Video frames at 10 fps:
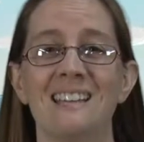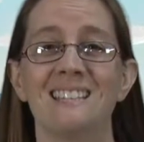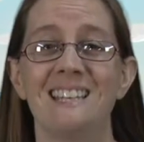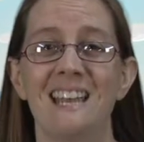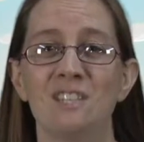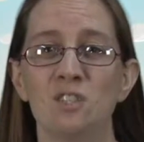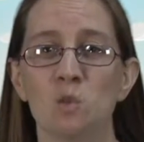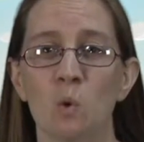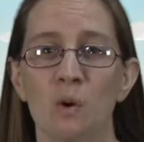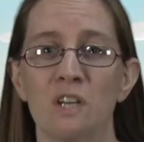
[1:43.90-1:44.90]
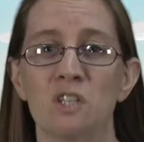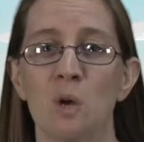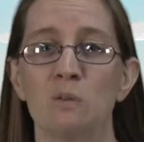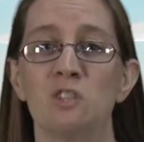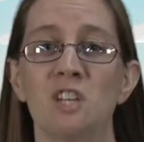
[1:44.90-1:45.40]
and today's story
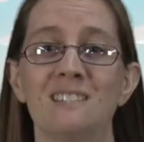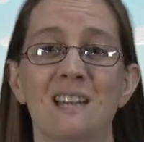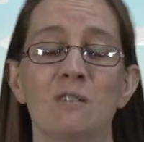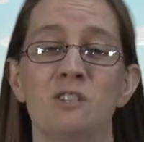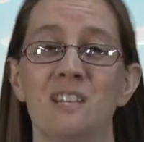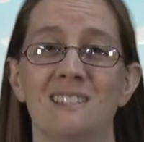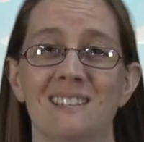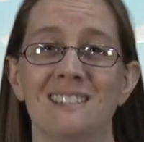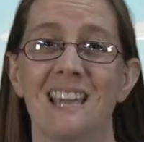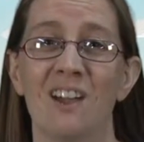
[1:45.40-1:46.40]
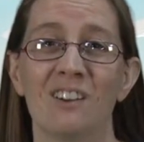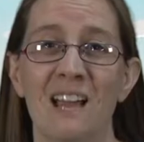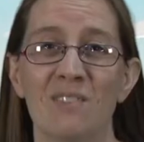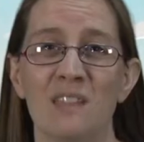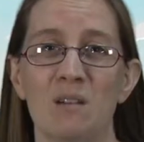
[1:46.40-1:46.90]
shows just how Jesus carried
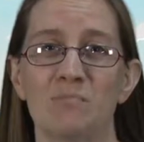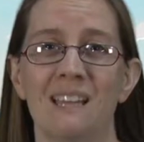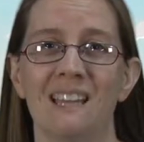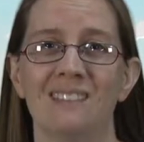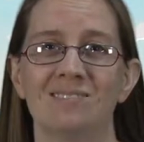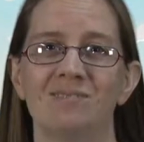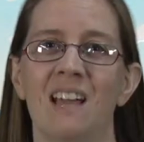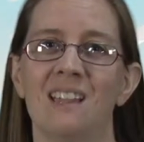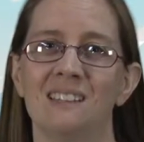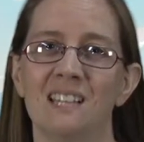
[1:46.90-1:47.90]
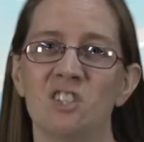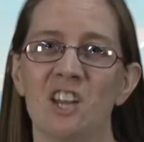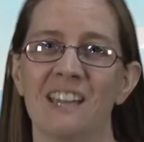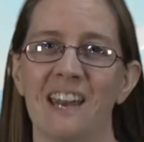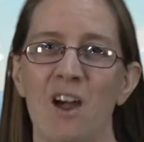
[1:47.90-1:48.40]
out that plan. Let's
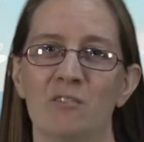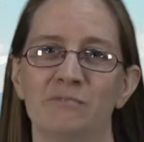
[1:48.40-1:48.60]
check it out.